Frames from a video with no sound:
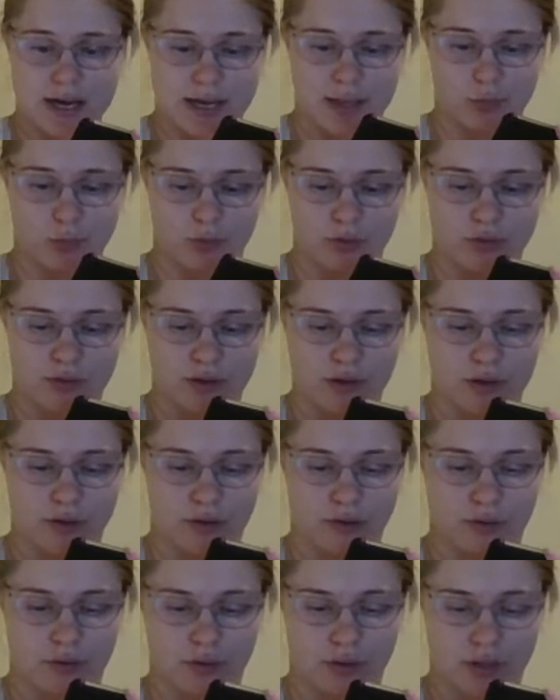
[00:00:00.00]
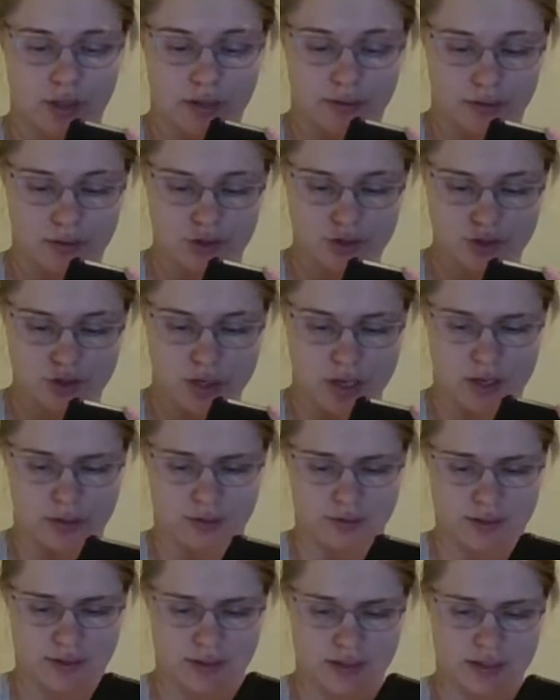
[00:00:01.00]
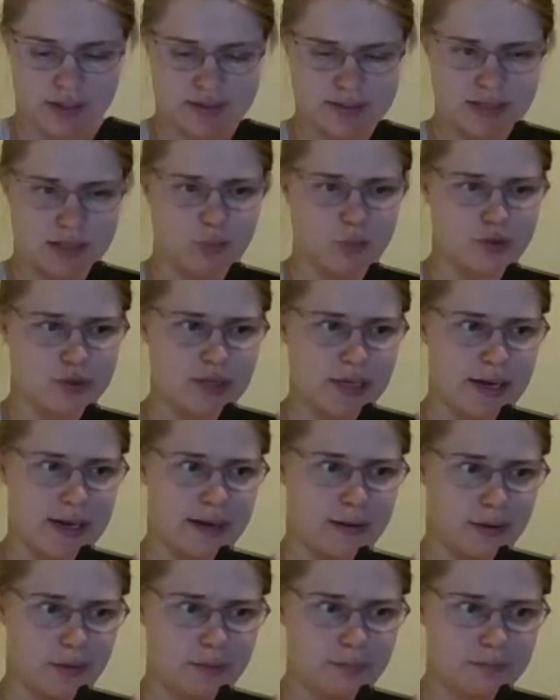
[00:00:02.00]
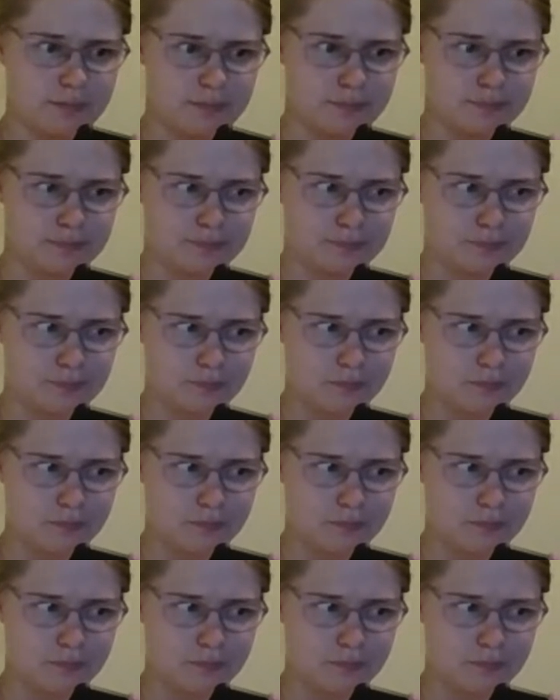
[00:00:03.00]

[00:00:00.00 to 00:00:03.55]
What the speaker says: time with their youngest child. I think his name was Adam.